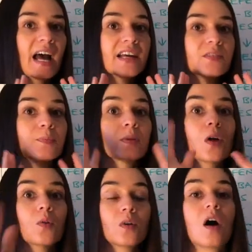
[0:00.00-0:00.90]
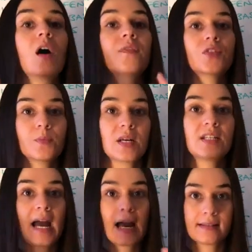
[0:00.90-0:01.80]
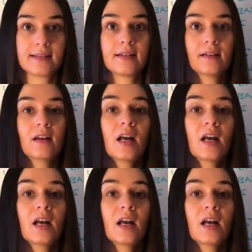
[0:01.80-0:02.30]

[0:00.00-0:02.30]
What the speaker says: has blown off too much acid.